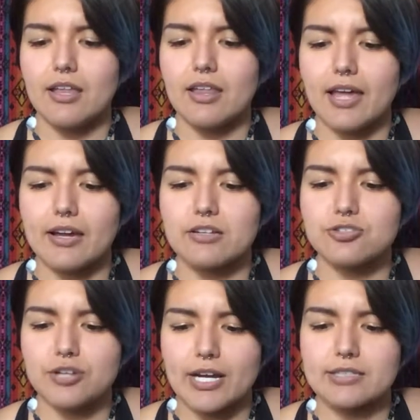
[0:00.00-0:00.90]
like
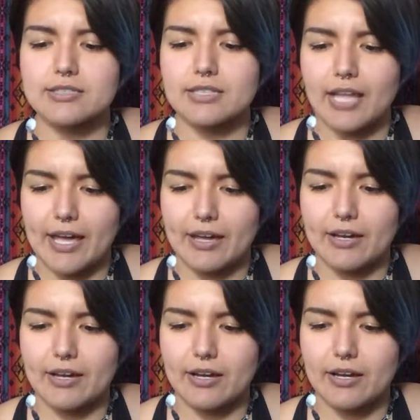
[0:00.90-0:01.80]
attracts
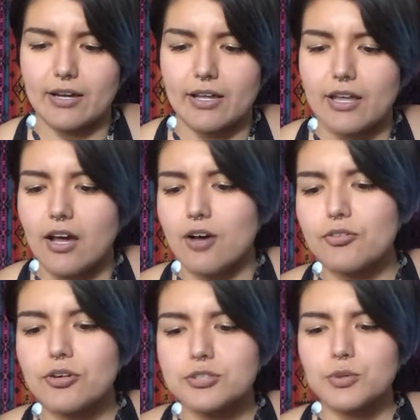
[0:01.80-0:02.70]
like.
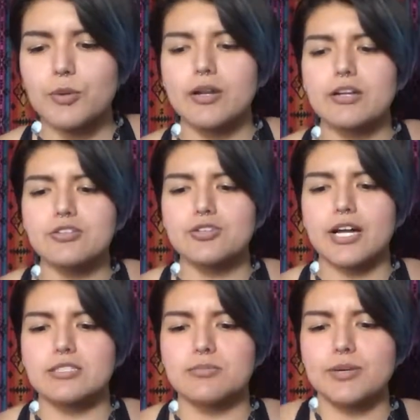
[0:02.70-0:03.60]
Of course, we want to
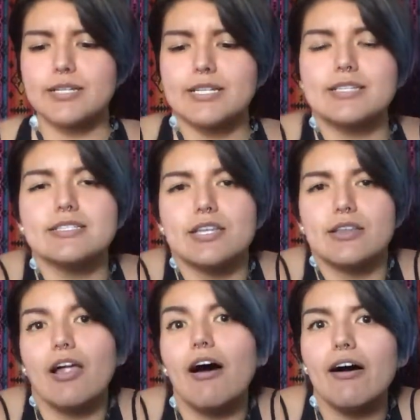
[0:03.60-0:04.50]
attract abundance
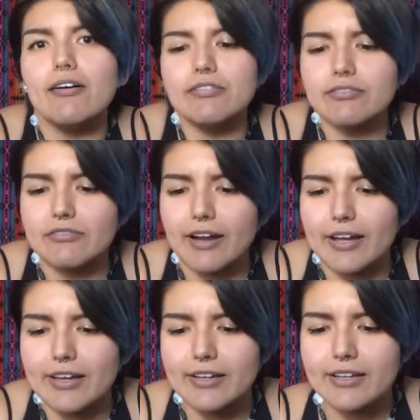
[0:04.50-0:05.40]
and love,
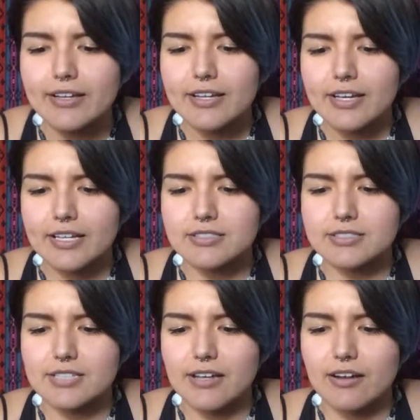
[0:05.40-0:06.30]
right?
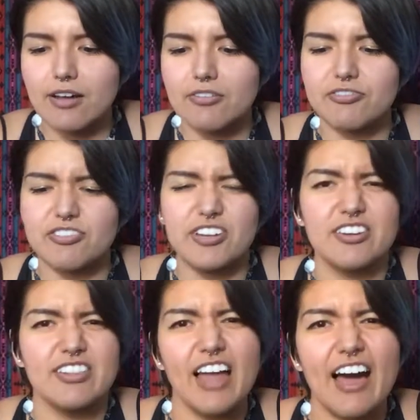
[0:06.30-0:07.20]
Instead of fear
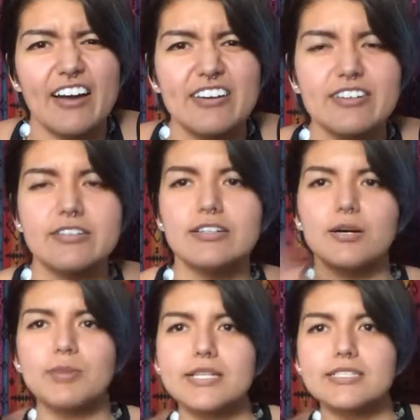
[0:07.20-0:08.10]
and lack.
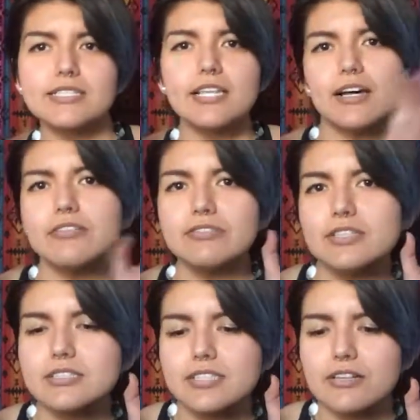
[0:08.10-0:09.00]
Abundance and love
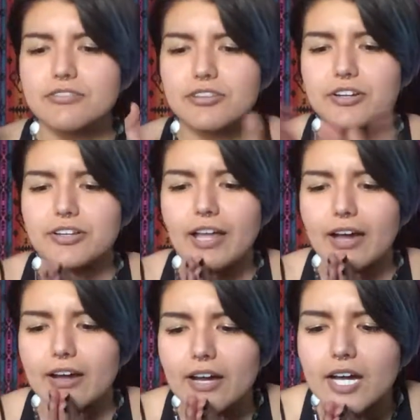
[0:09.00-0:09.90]
instead of fear and
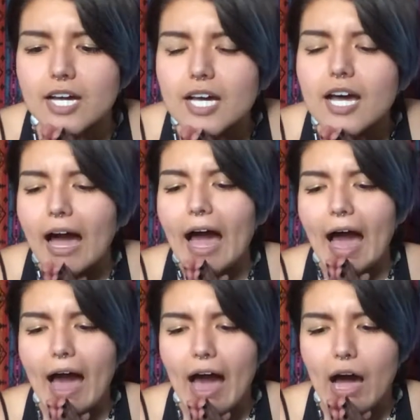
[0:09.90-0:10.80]
lack.
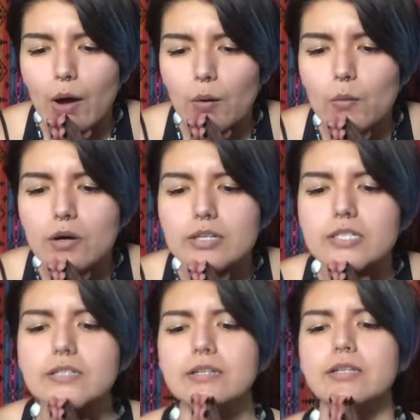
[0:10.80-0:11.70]
How?
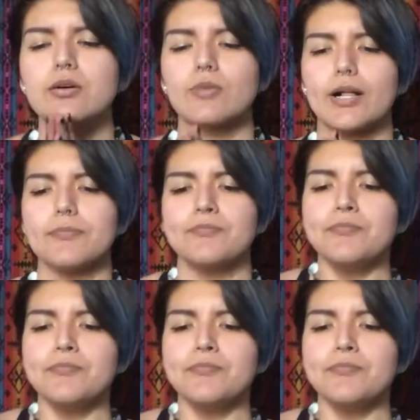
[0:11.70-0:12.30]
Well,